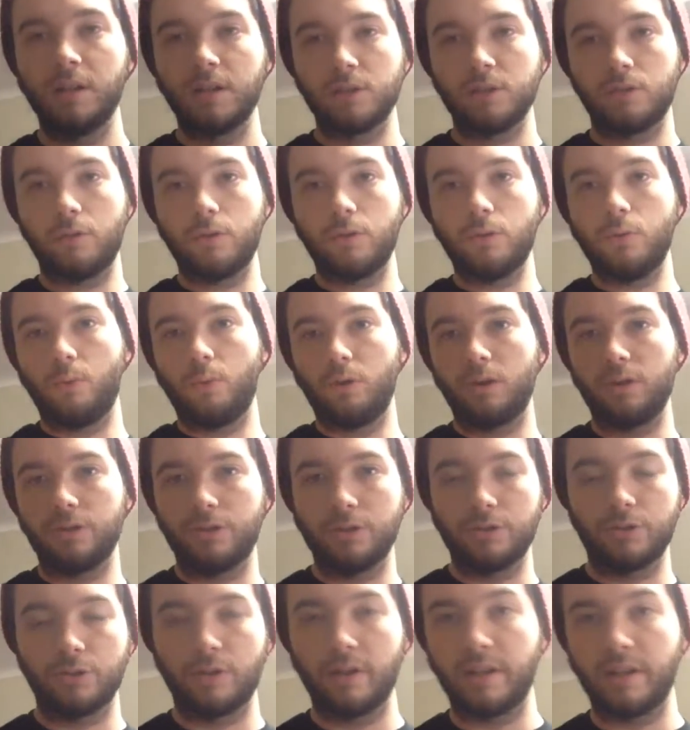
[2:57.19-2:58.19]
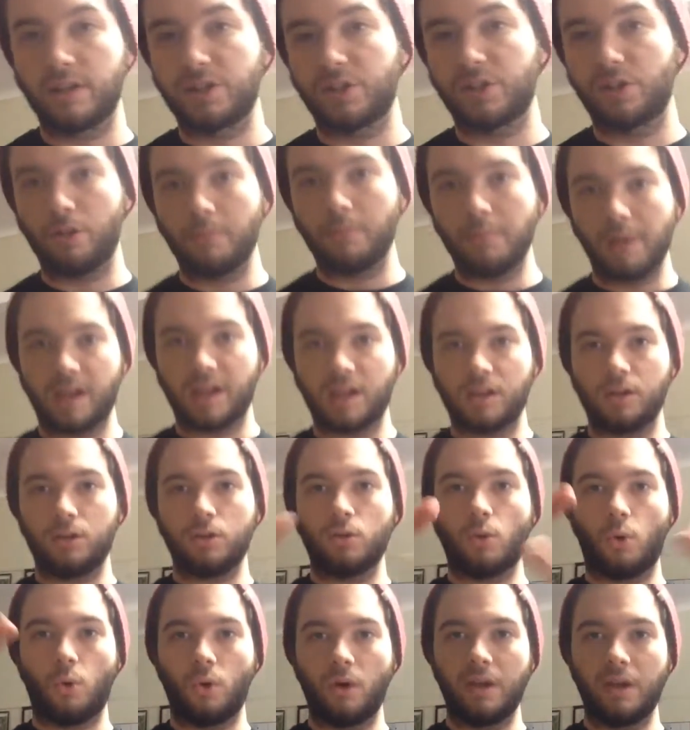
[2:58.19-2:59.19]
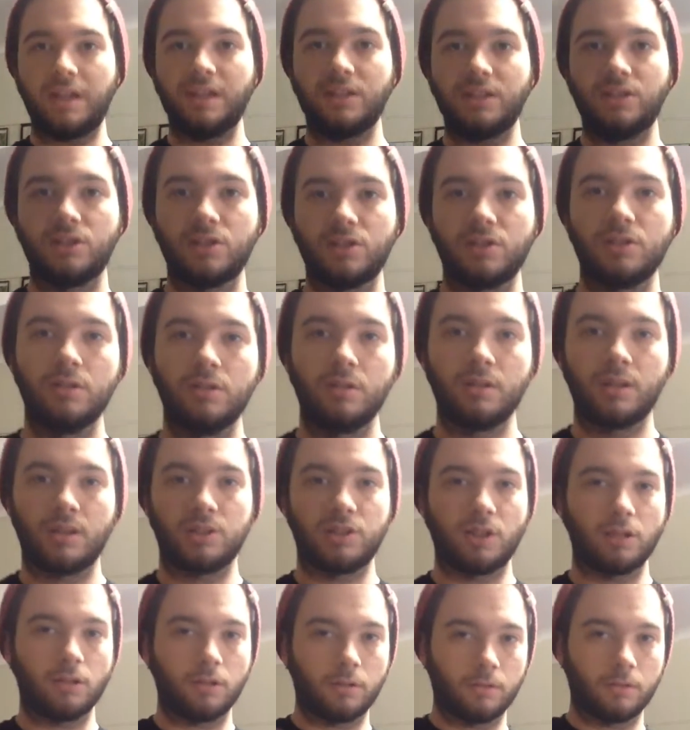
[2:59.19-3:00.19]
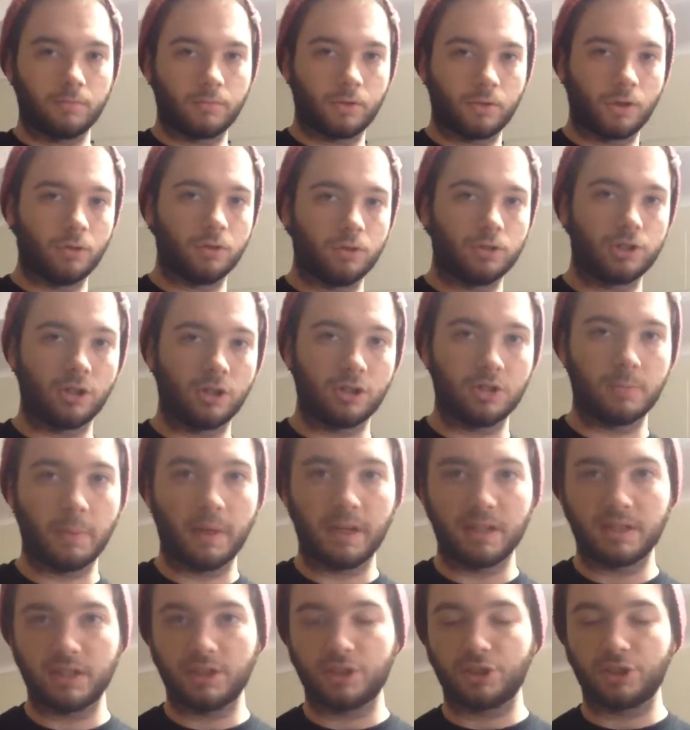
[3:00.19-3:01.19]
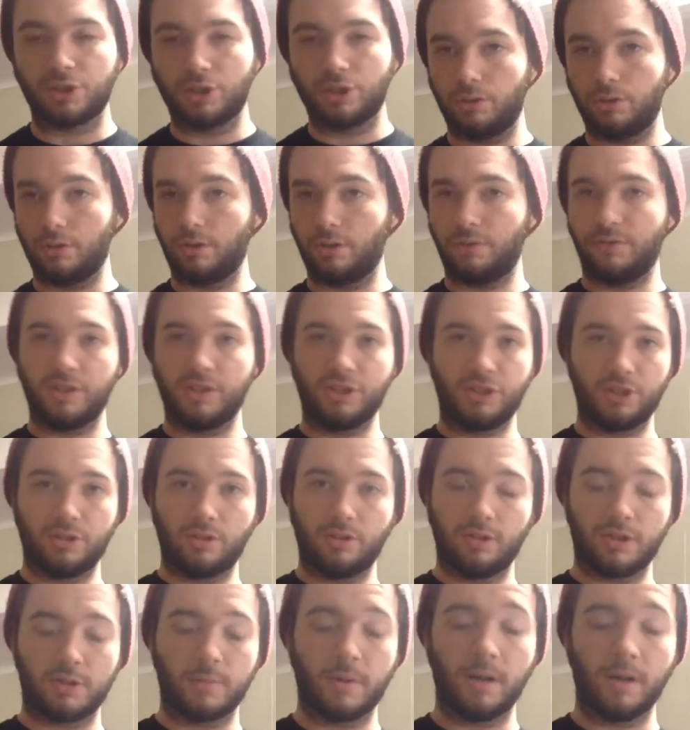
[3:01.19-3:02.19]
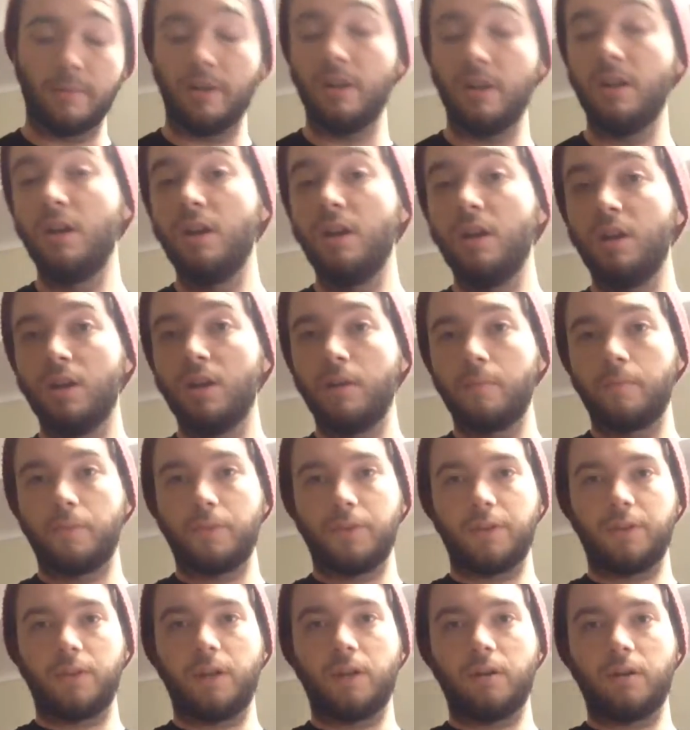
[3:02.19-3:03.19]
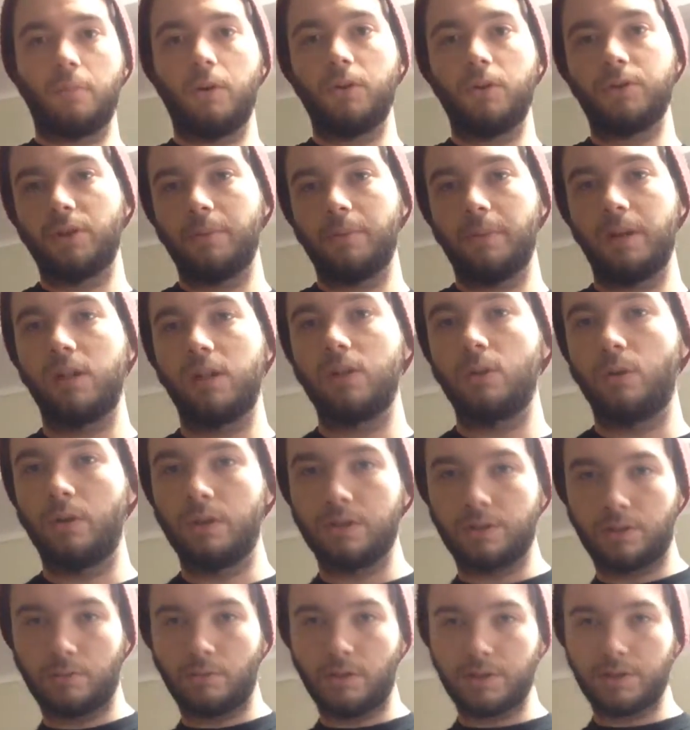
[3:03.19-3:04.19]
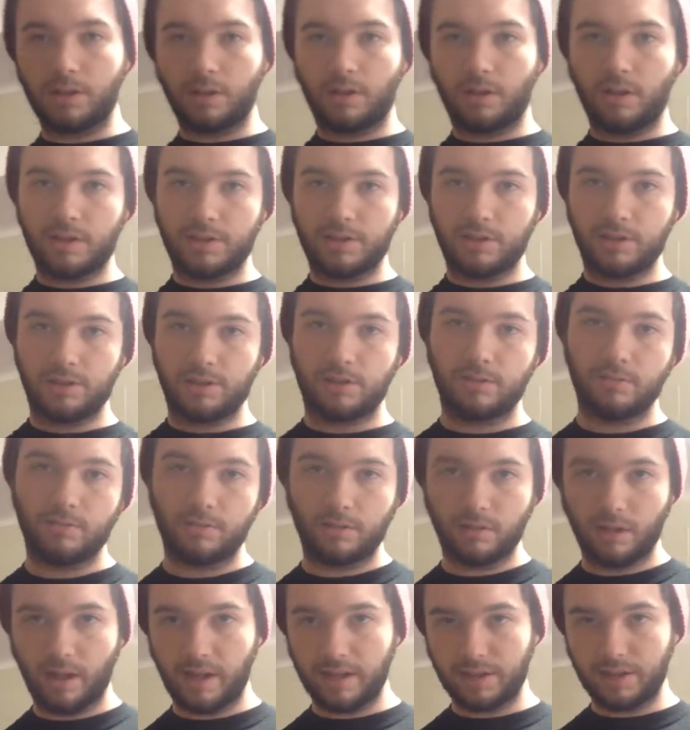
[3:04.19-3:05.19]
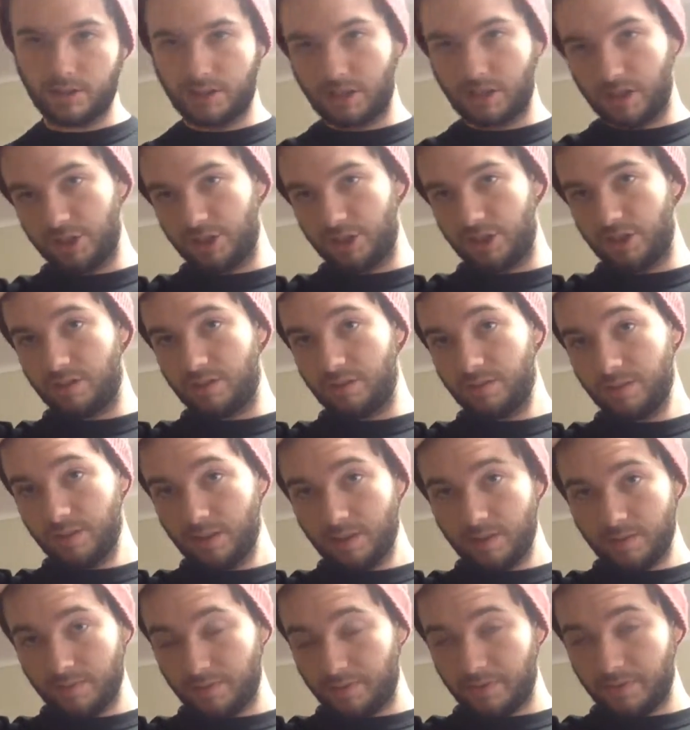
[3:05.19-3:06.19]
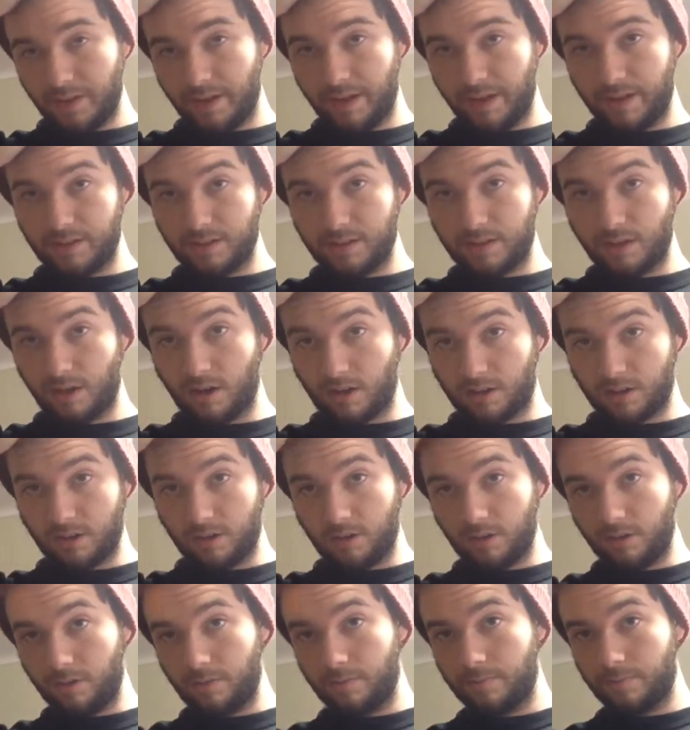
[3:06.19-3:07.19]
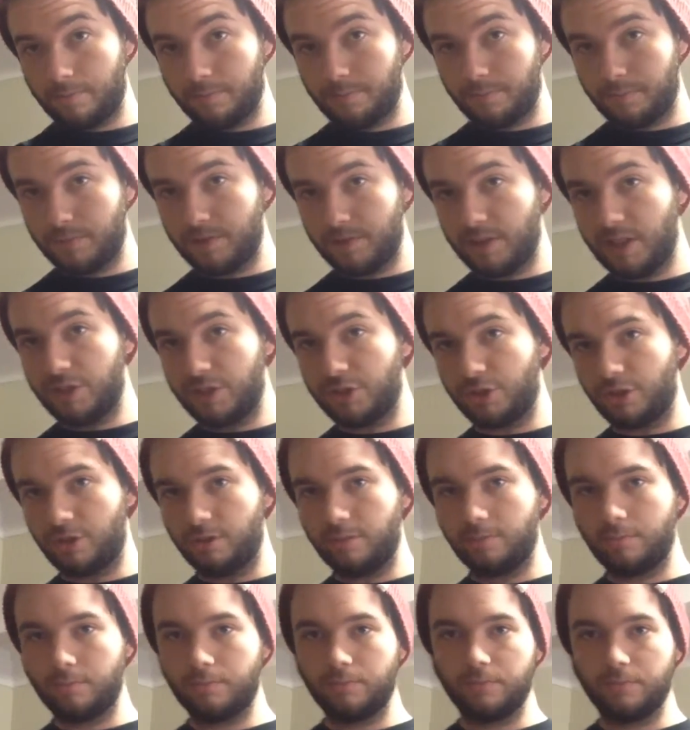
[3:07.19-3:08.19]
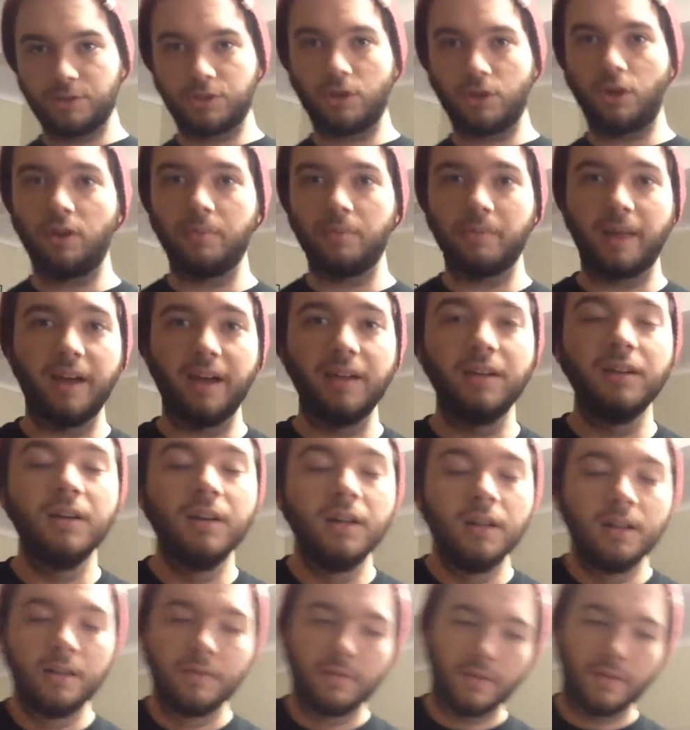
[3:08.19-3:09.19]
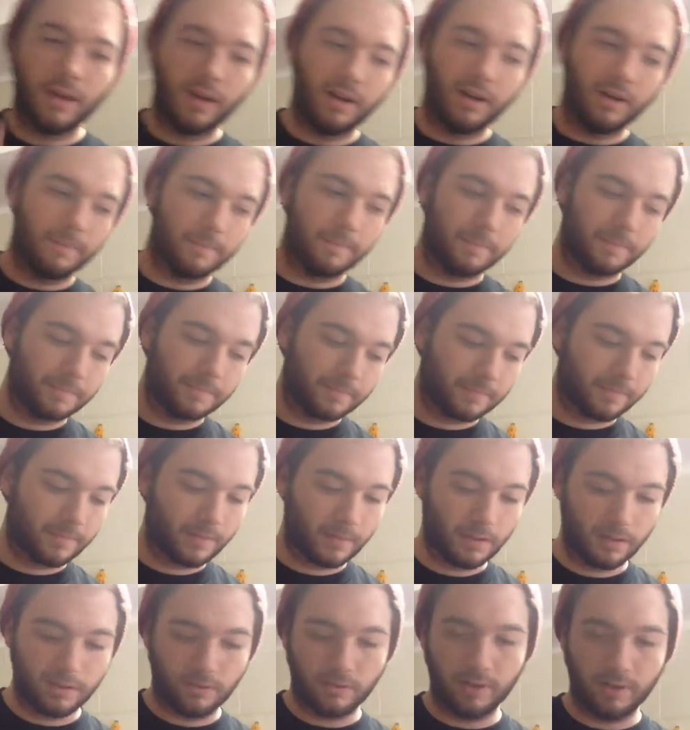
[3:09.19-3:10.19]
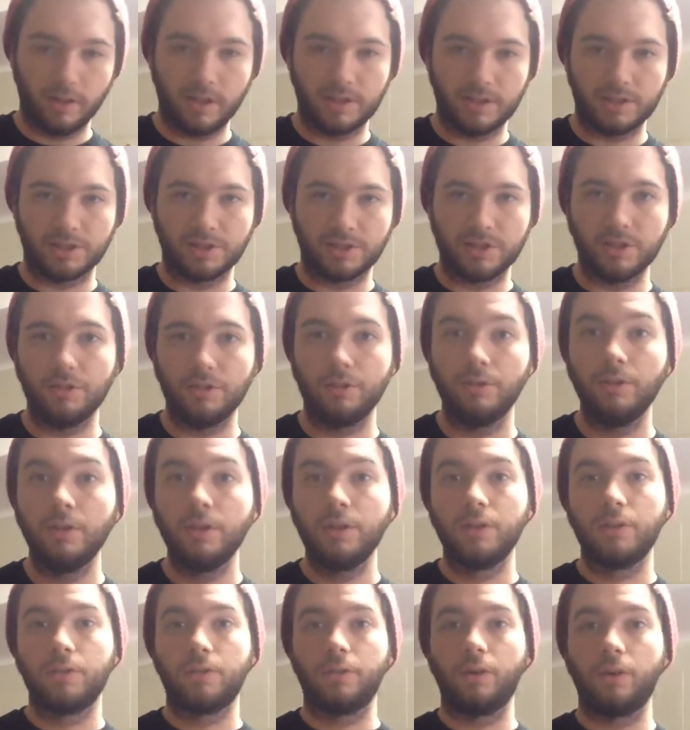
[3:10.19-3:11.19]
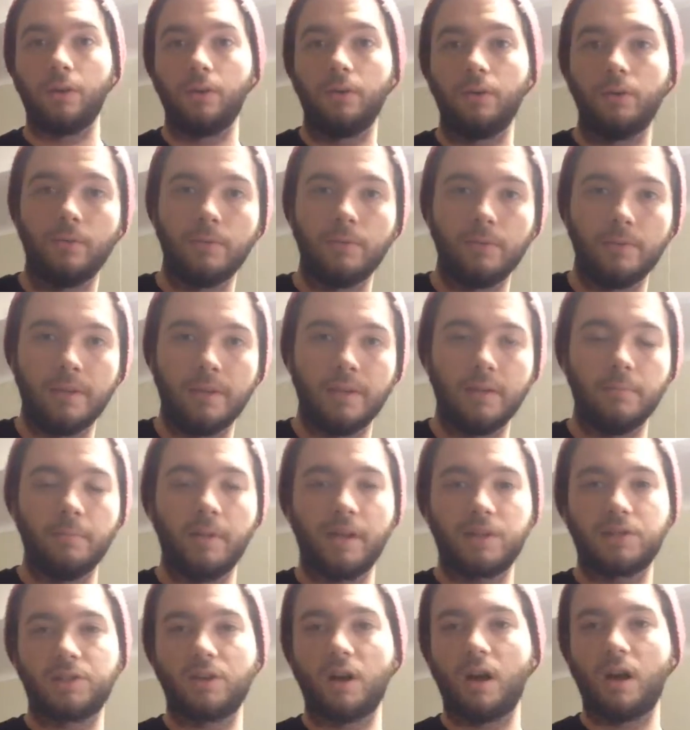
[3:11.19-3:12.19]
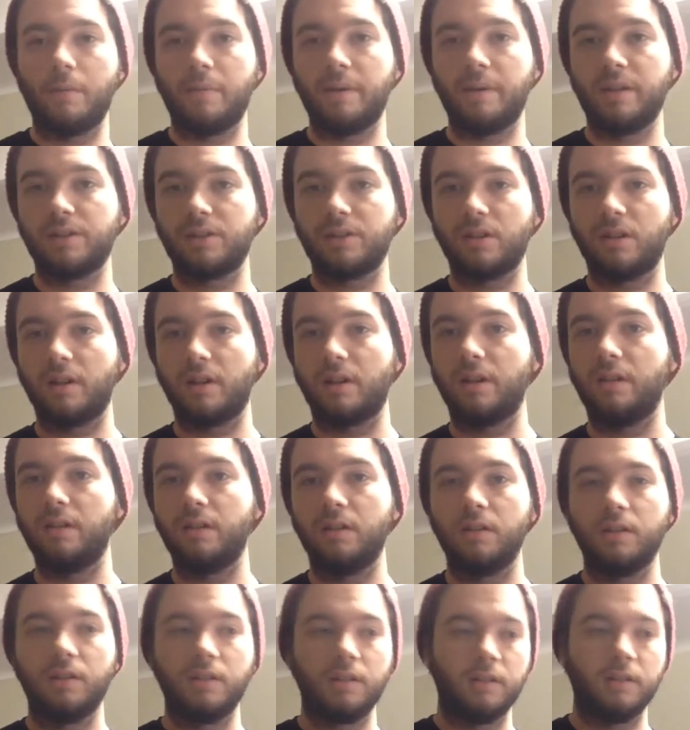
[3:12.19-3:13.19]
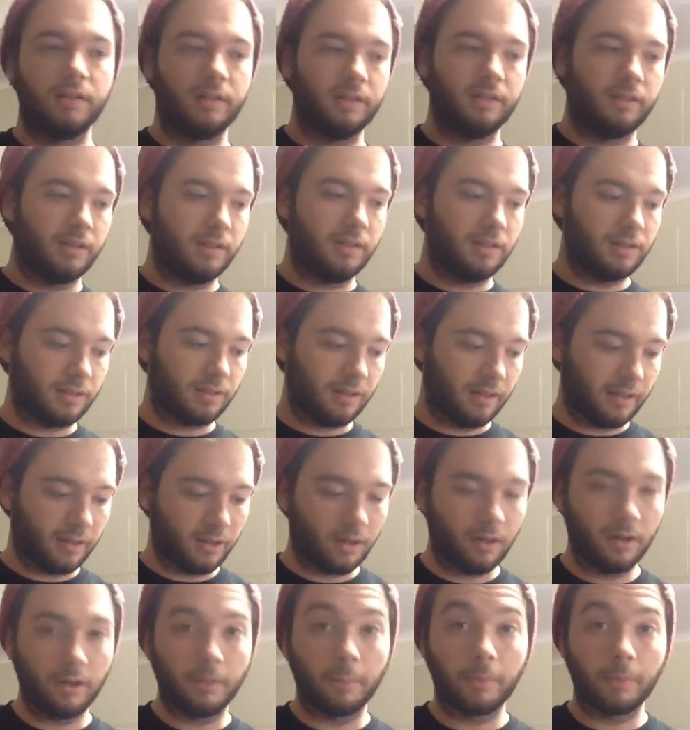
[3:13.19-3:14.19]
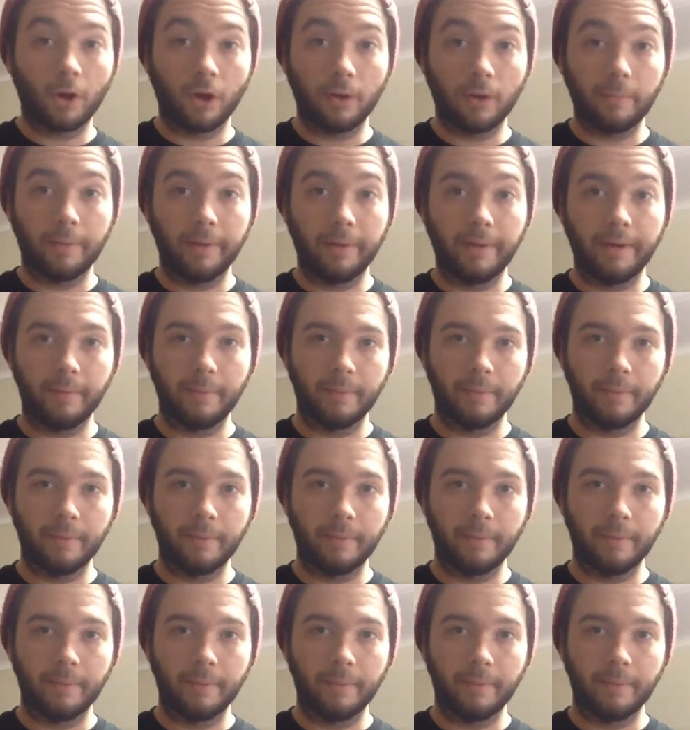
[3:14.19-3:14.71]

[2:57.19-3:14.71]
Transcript: So we do 1 or 2 tricks. They're making noise, because the other girl starts paying attention They're finishing their experiment. They are both start making noise. The rest of the class has attention, and Dr. Teacher, let's call him that, realizes too. So he makes comments on it. He's like, oh, you're a card player.